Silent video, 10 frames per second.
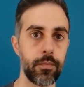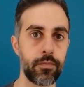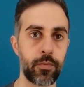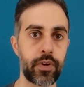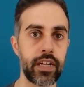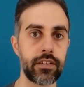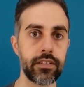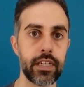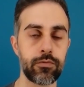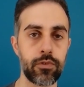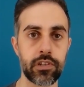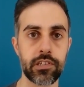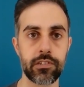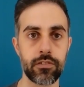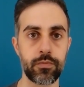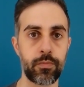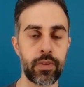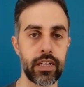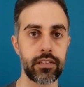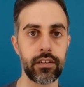proprietary networks or
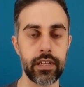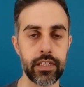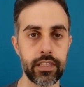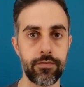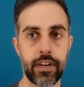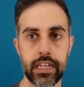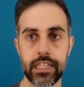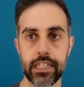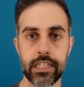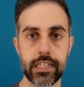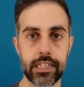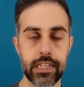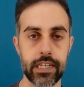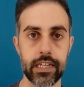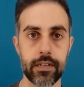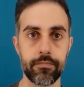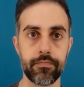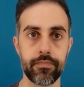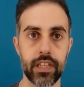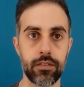proprietary devices
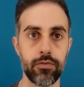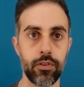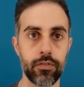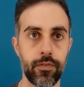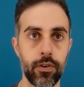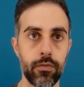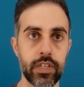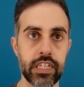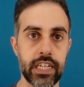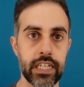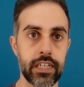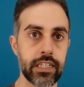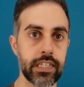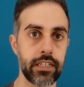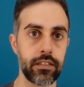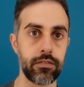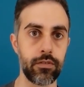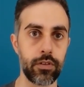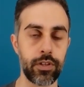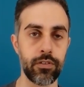that do not follow the standards and do
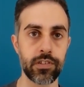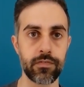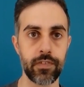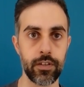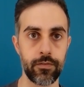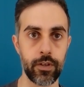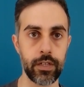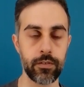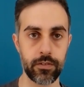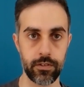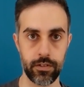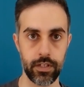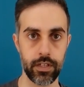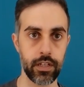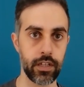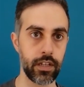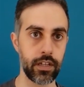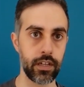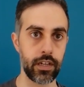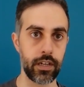not use Video for Linux,
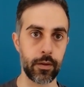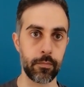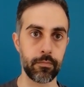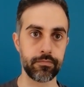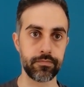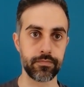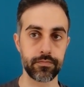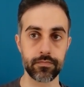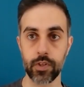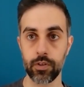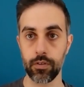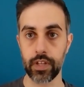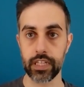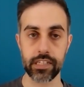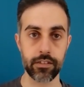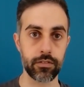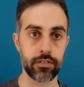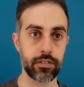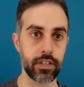although that's not